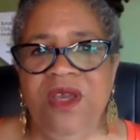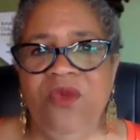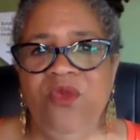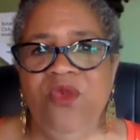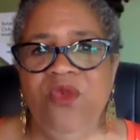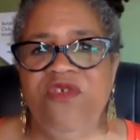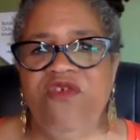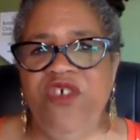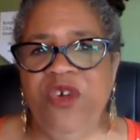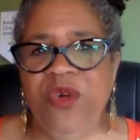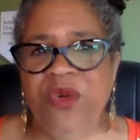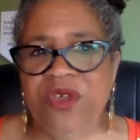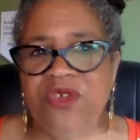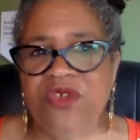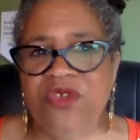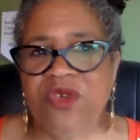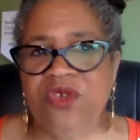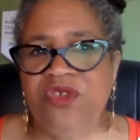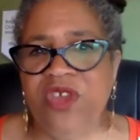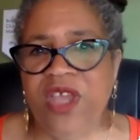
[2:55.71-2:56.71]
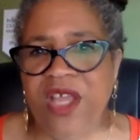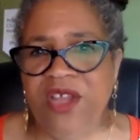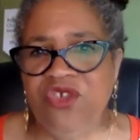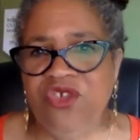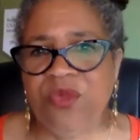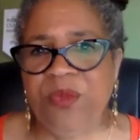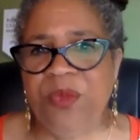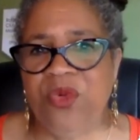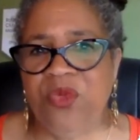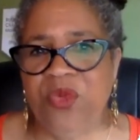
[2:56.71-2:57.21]
with focus on
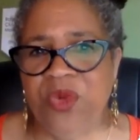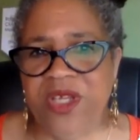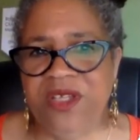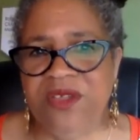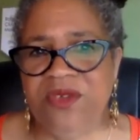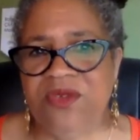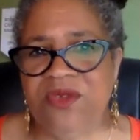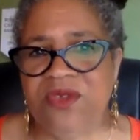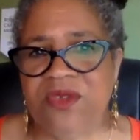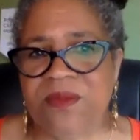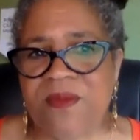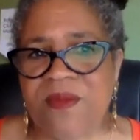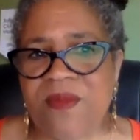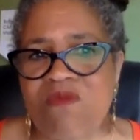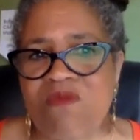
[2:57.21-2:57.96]
tangible wins.